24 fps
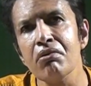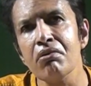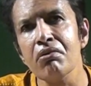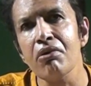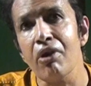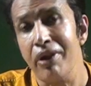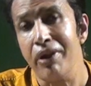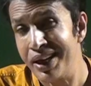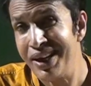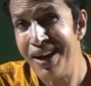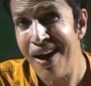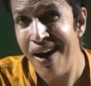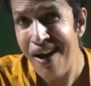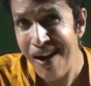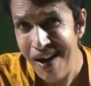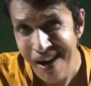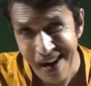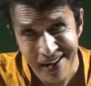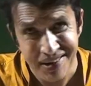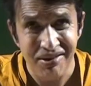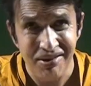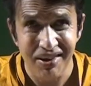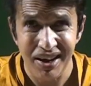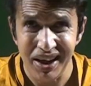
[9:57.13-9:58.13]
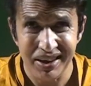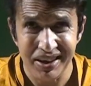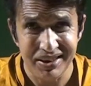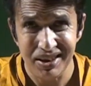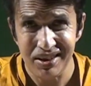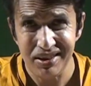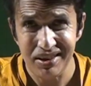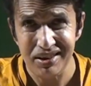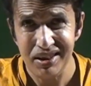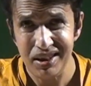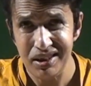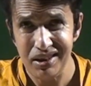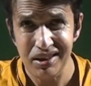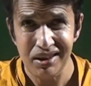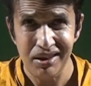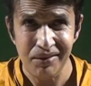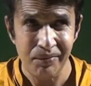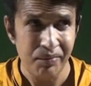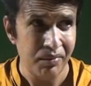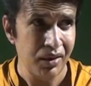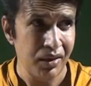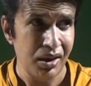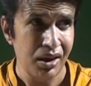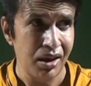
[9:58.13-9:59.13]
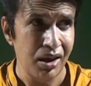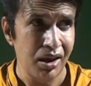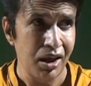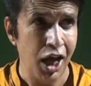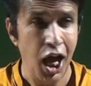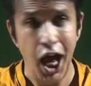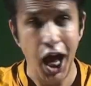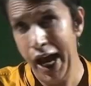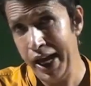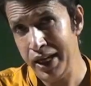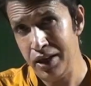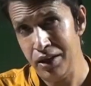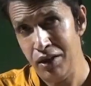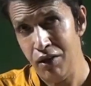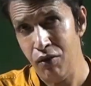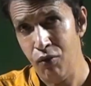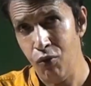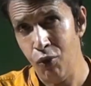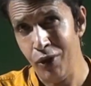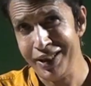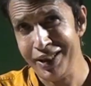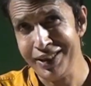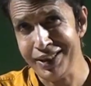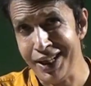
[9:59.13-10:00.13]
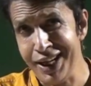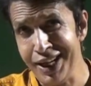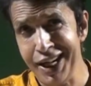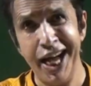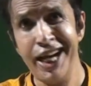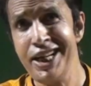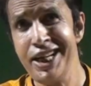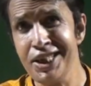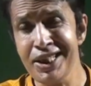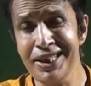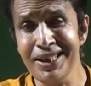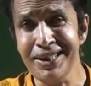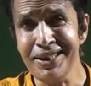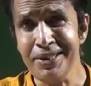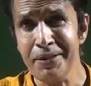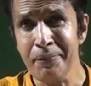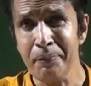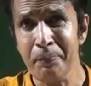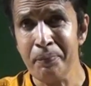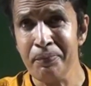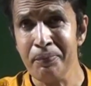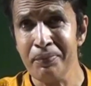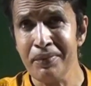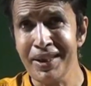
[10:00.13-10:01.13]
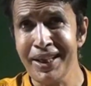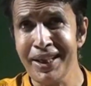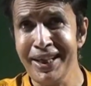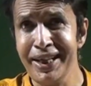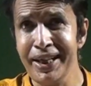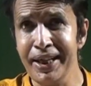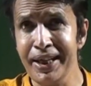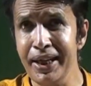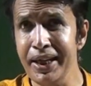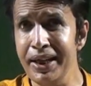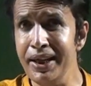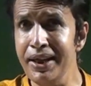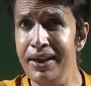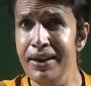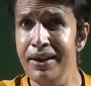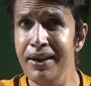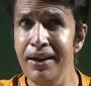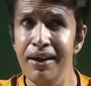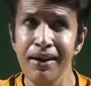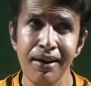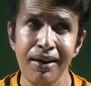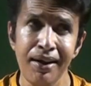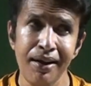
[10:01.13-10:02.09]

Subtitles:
or in art rather. And what is lighter in